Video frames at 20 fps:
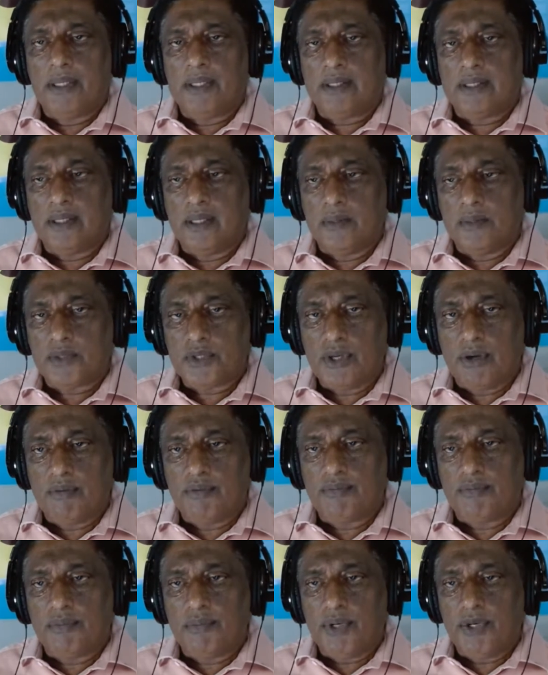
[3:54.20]
In terms
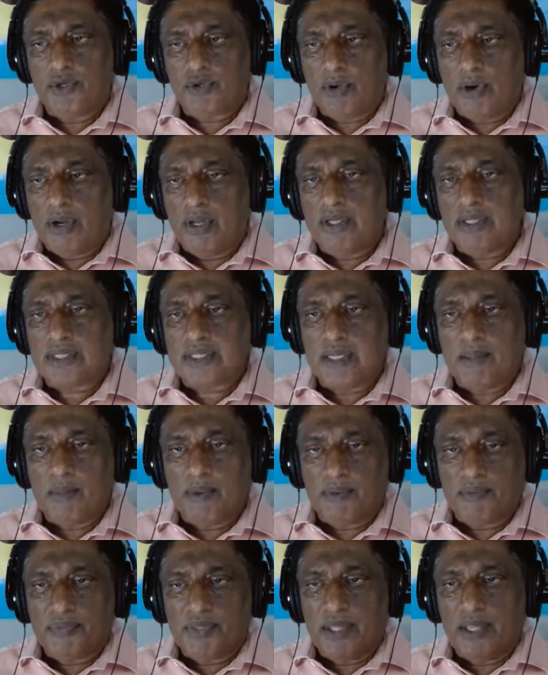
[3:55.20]
of redrawing some
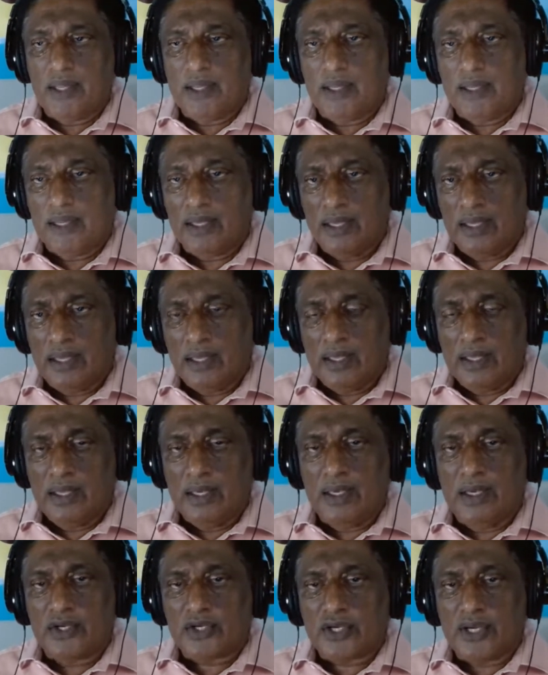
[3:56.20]
of their
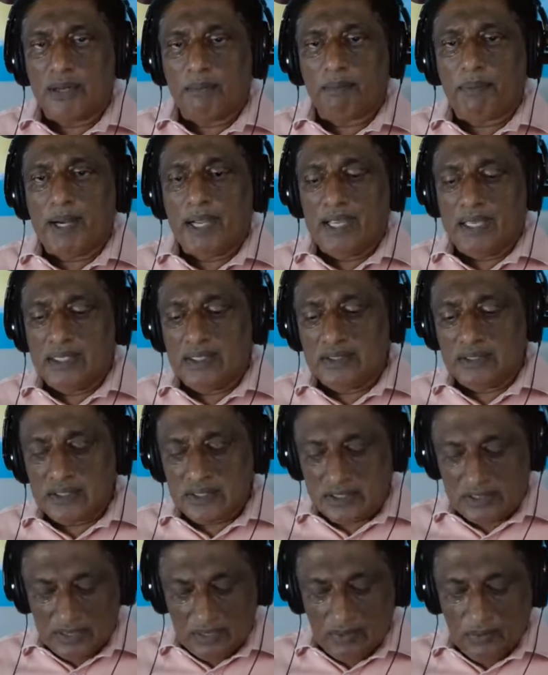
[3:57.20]
initial
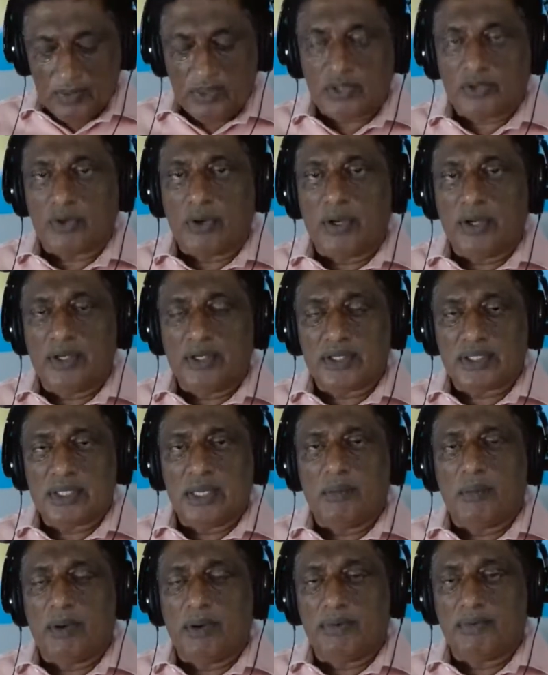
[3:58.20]
plans, withdrawing
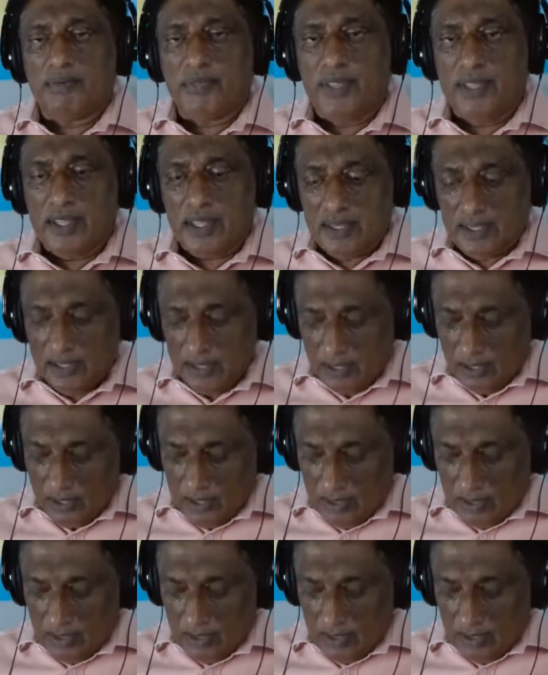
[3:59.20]
some of their